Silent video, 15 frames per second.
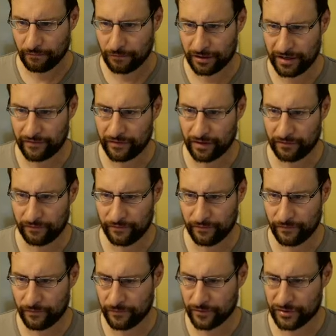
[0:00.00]
whatever
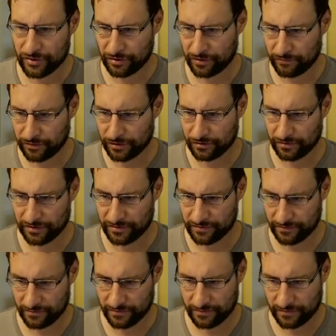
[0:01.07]
virtual and whatnot
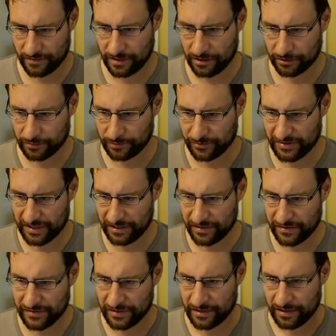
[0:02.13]
output that
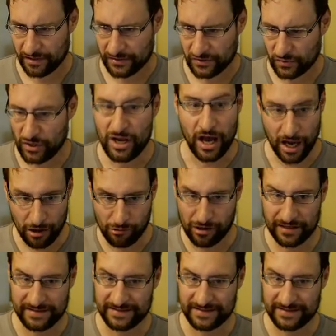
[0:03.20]
is. So in our